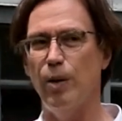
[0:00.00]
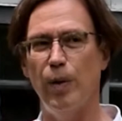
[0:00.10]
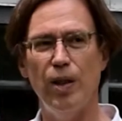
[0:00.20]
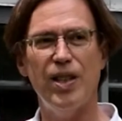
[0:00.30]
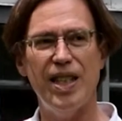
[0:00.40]
We
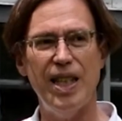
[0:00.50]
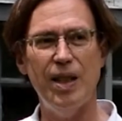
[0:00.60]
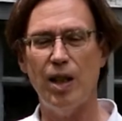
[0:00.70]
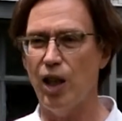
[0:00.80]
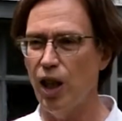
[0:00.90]
don't see
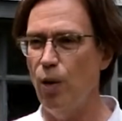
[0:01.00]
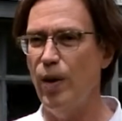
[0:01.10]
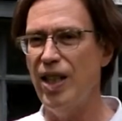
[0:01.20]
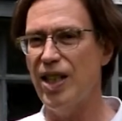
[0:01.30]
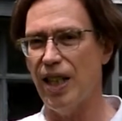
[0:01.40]
the
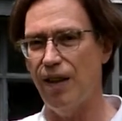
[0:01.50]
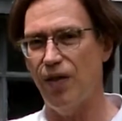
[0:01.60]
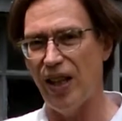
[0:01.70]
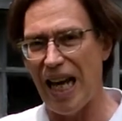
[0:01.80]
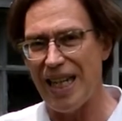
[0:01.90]
Chloes of
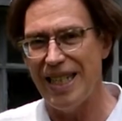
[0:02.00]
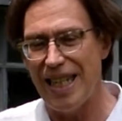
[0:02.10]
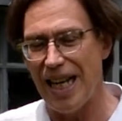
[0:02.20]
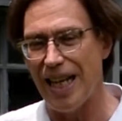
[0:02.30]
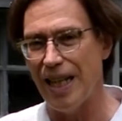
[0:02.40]
that
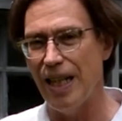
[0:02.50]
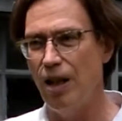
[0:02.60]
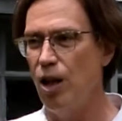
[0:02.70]
day